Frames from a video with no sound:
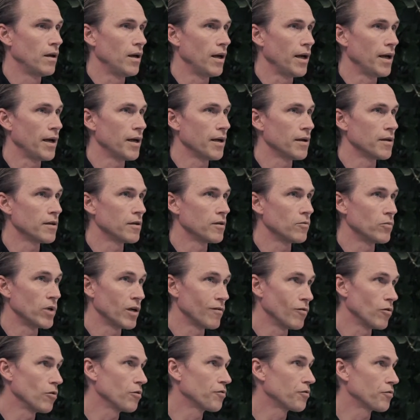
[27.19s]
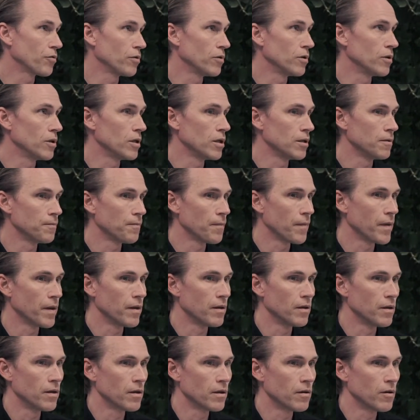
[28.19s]
And we have also
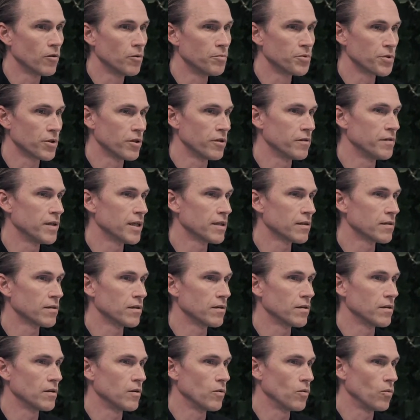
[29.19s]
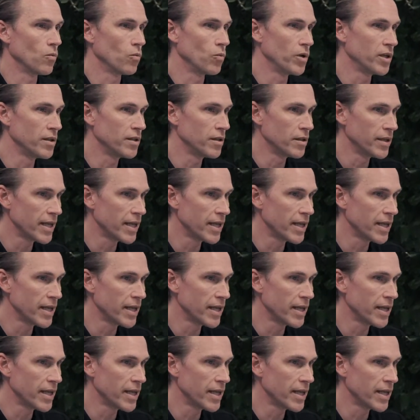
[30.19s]
observed that with the